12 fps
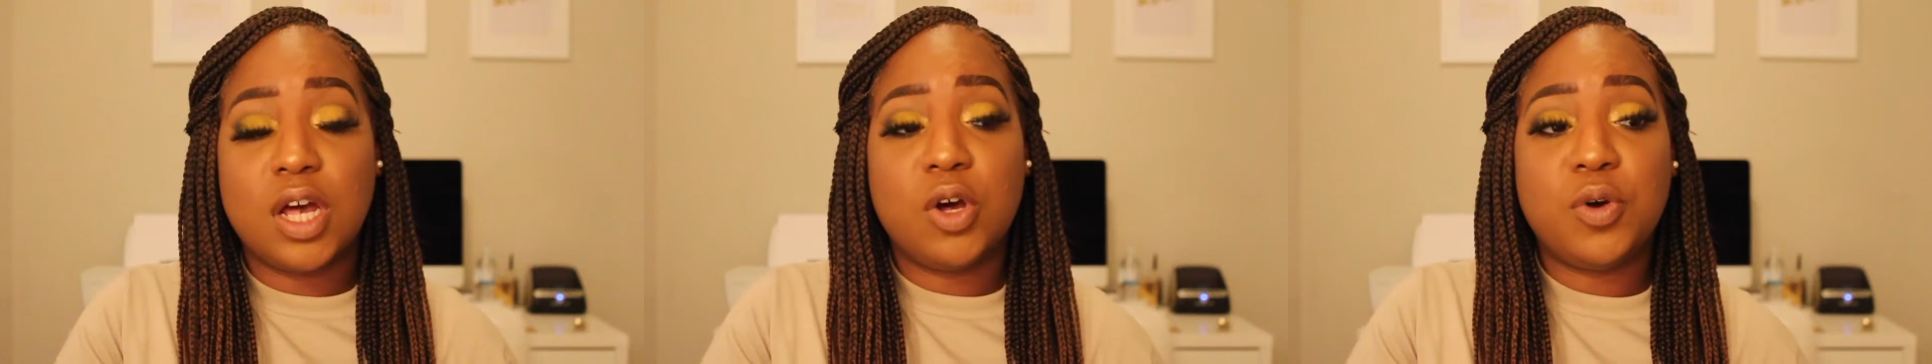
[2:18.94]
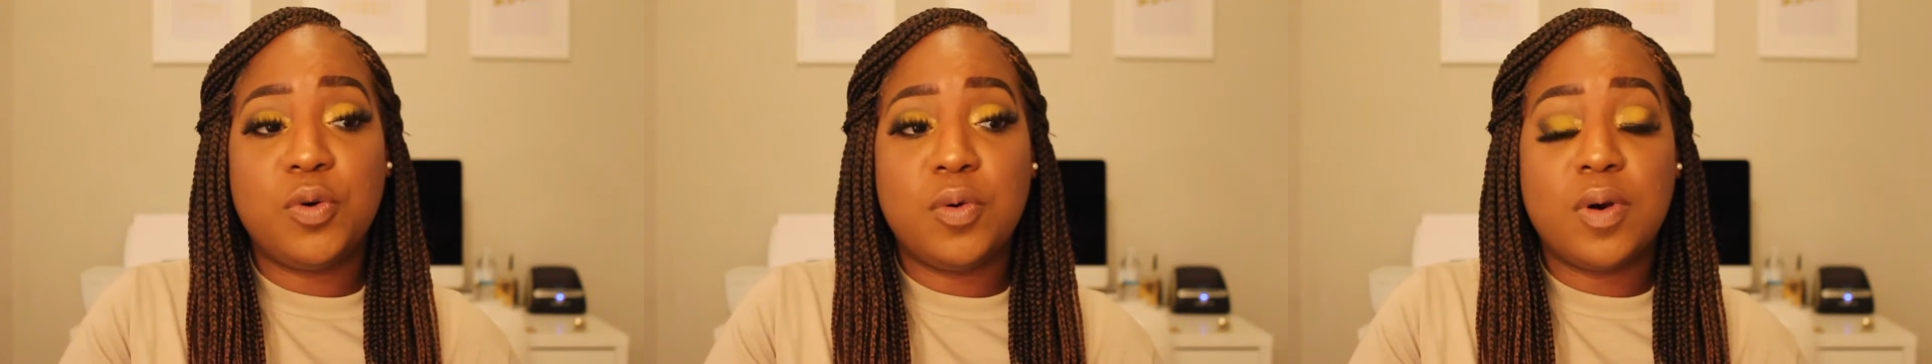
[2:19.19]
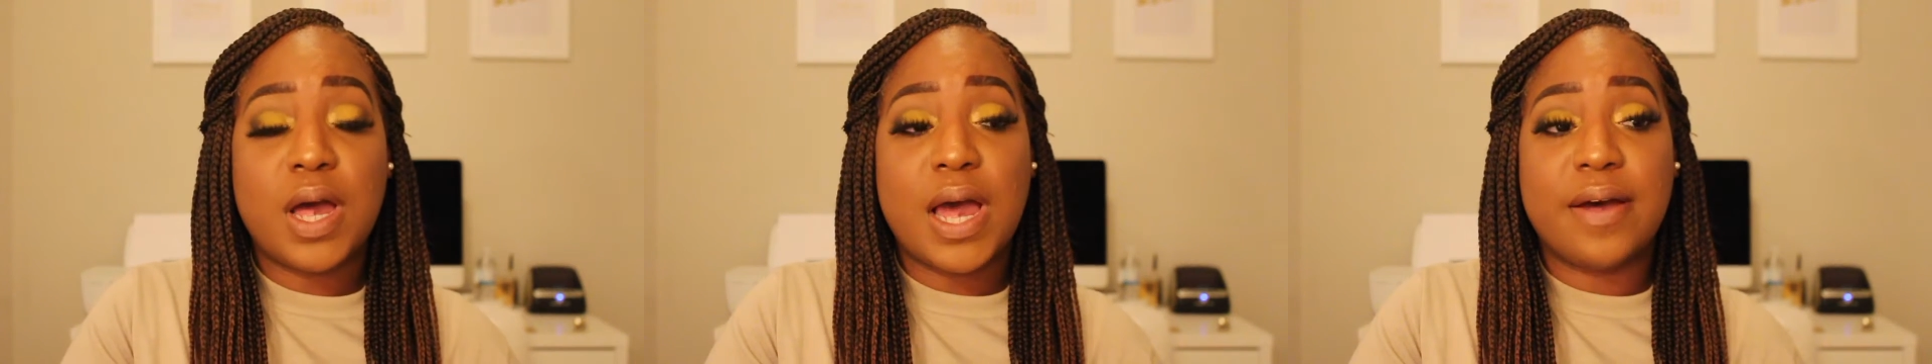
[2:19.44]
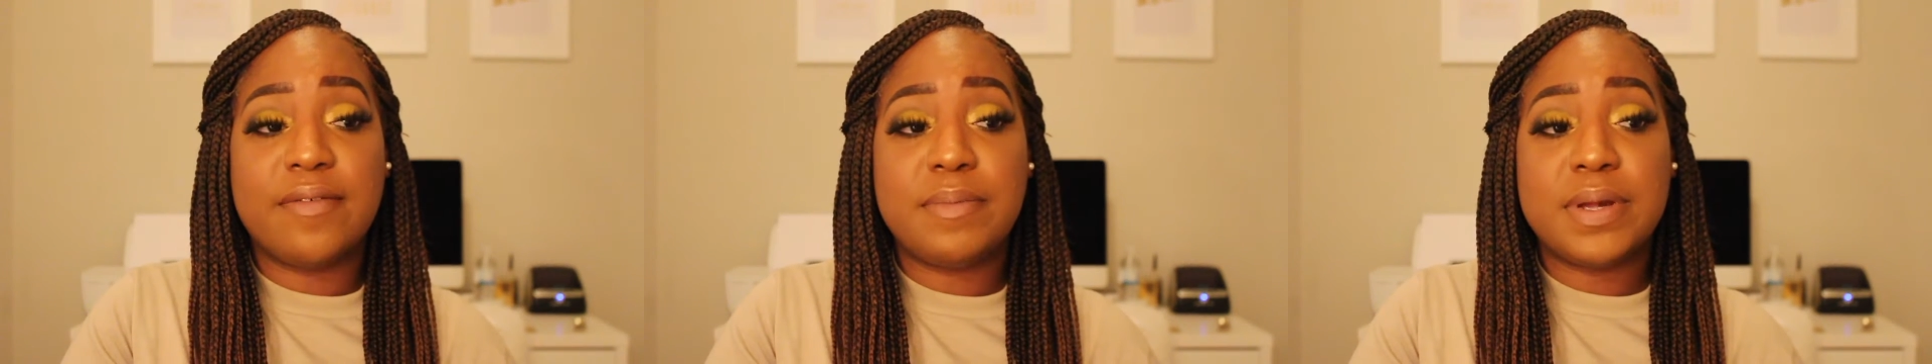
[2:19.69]
who
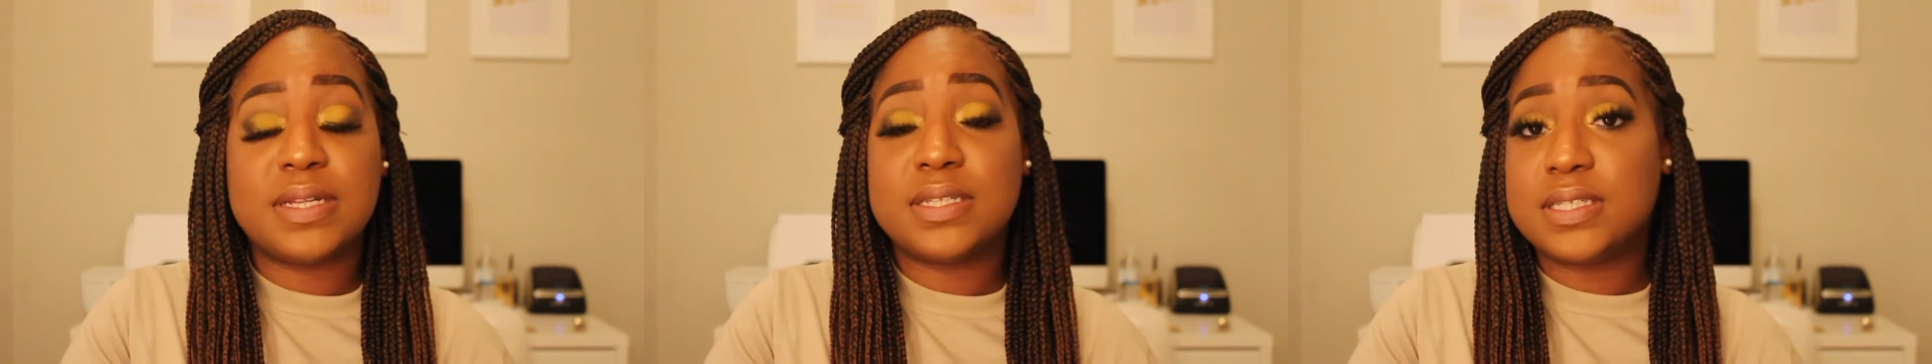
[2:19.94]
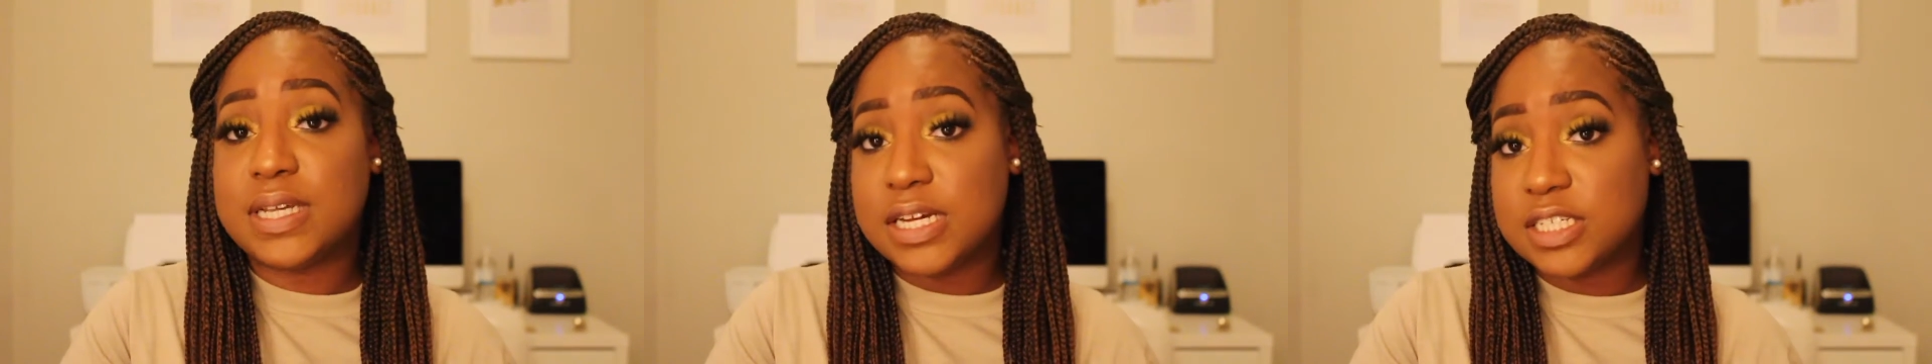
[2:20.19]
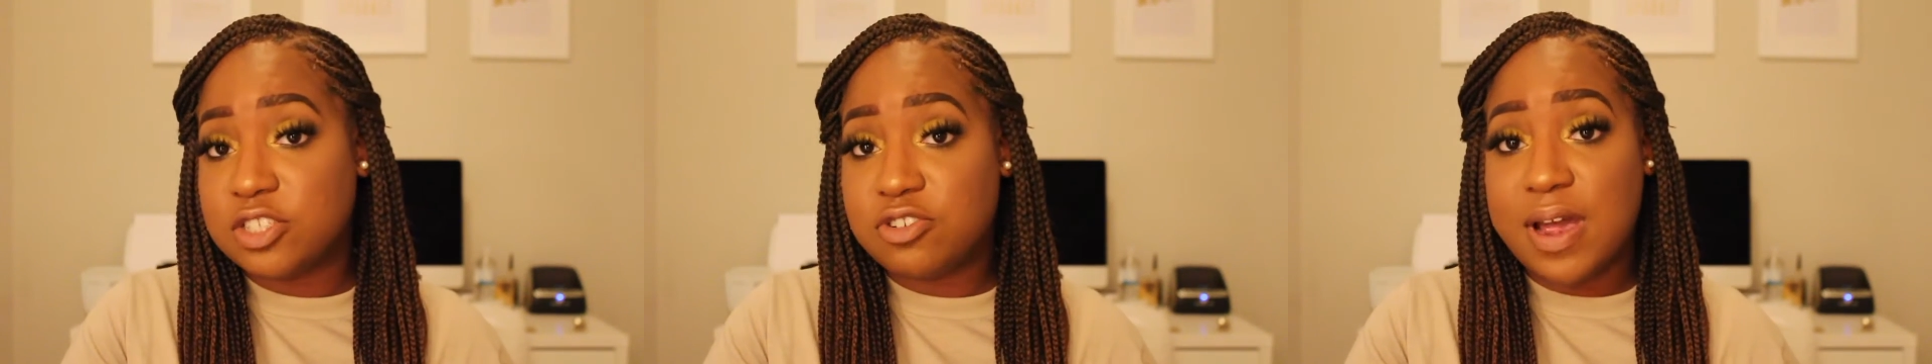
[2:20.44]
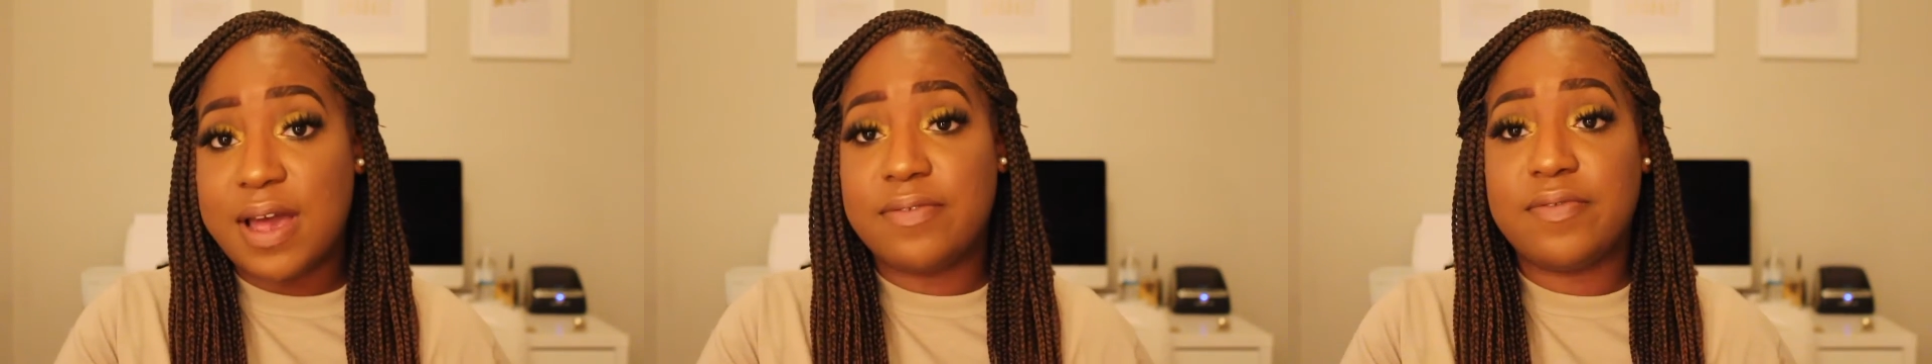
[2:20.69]
have been sex
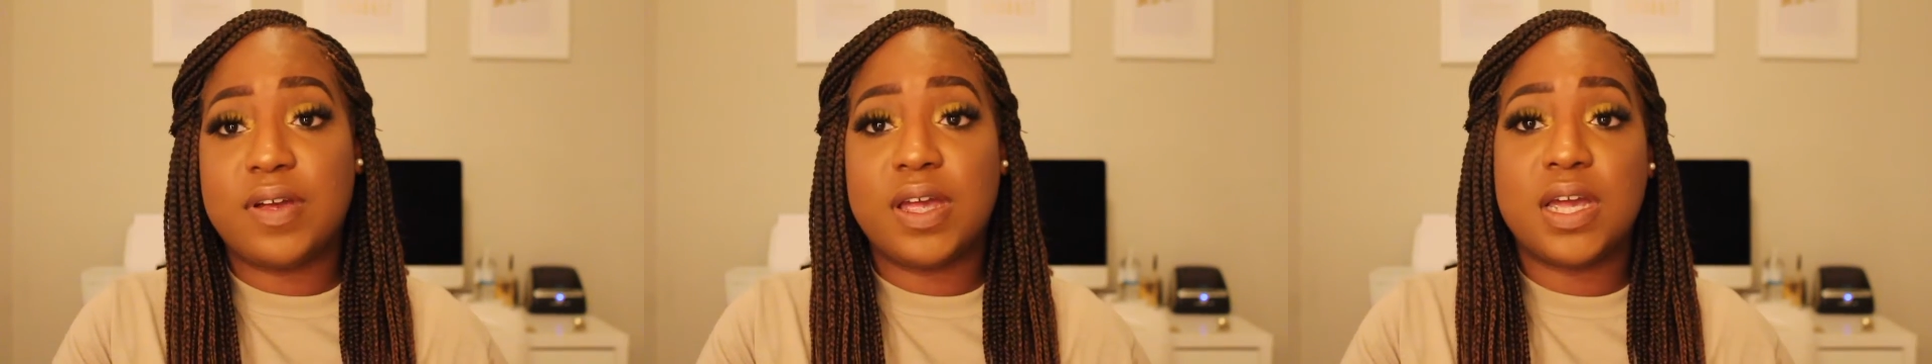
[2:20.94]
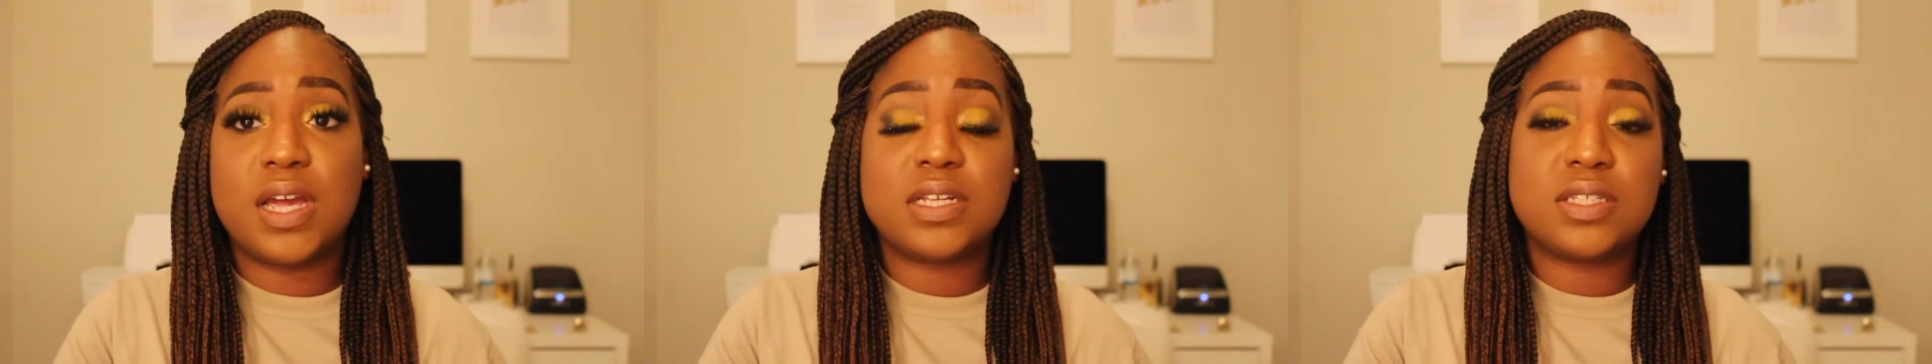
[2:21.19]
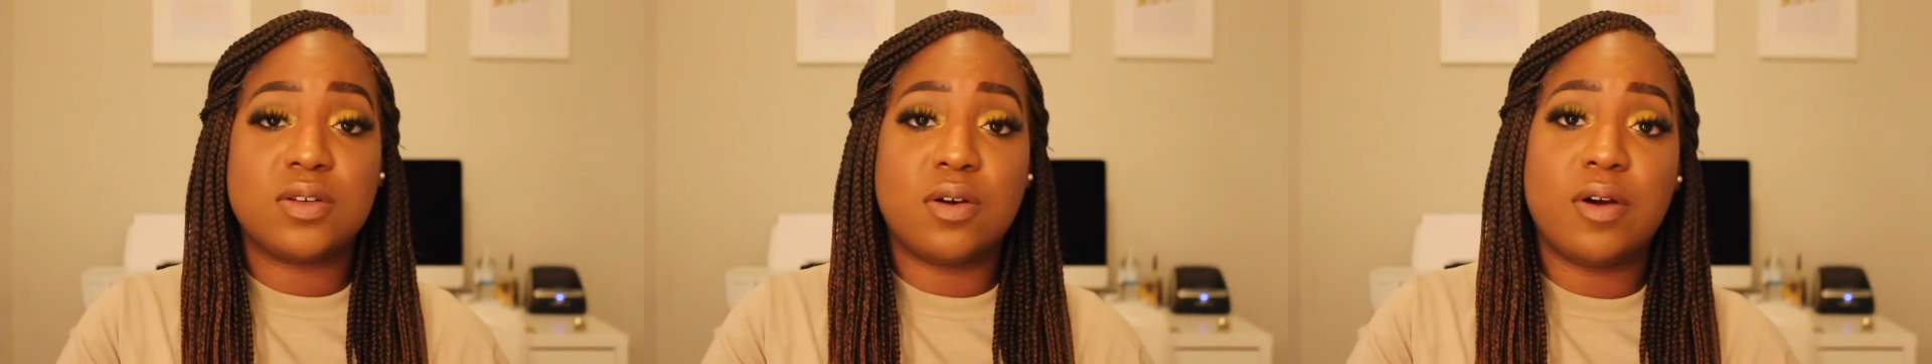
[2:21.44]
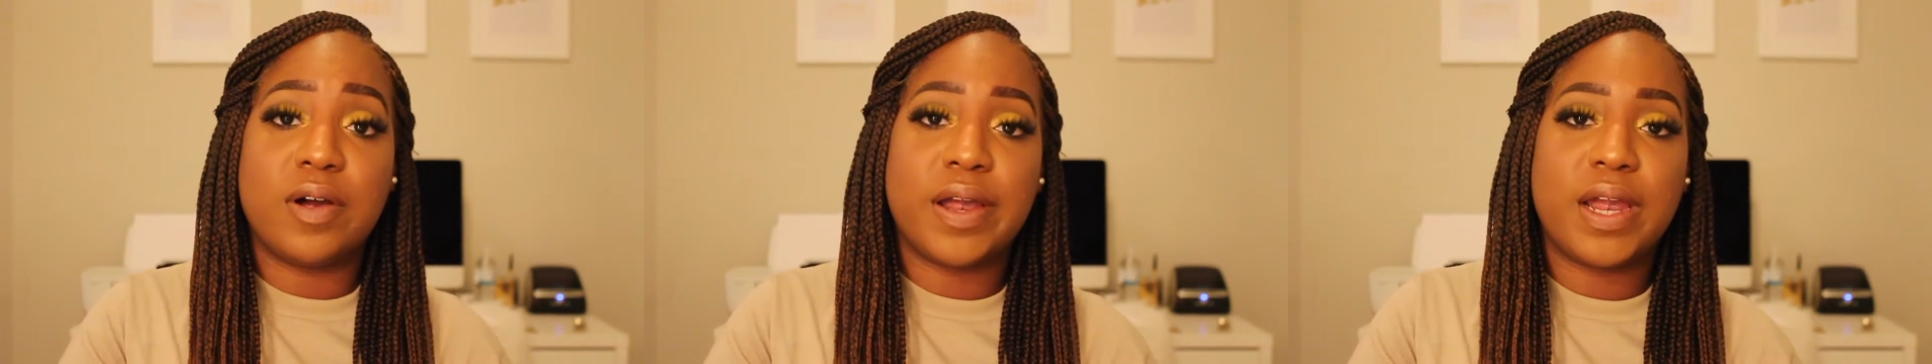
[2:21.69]
trafficked
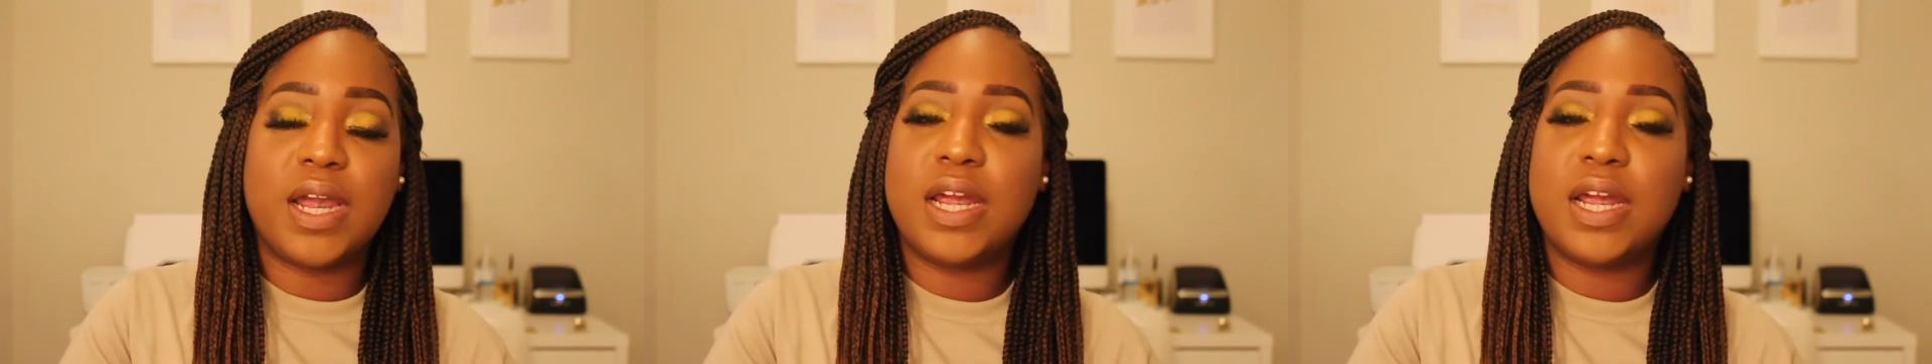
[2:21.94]
or